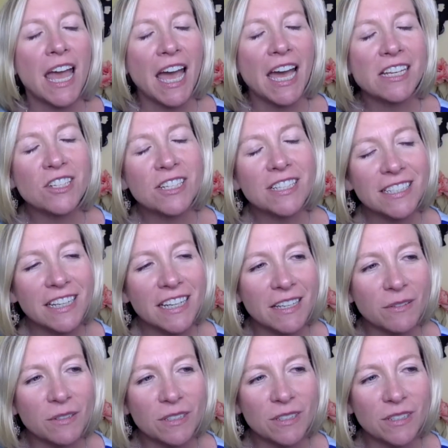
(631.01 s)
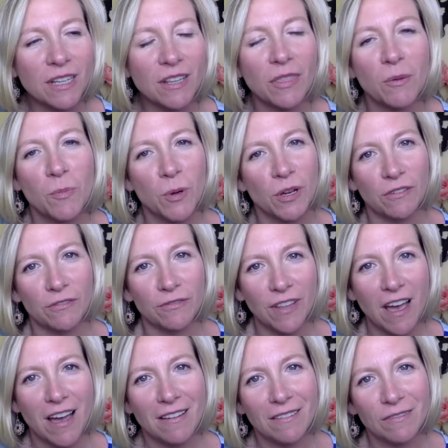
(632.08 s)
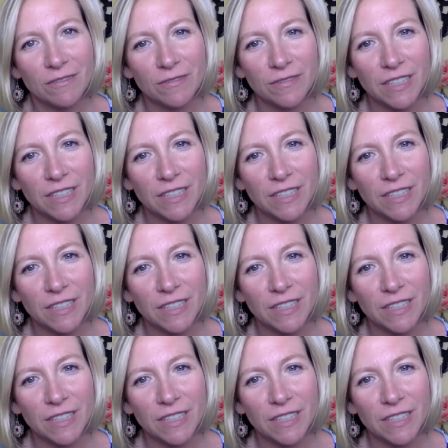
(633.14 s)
And she said it was the book of love.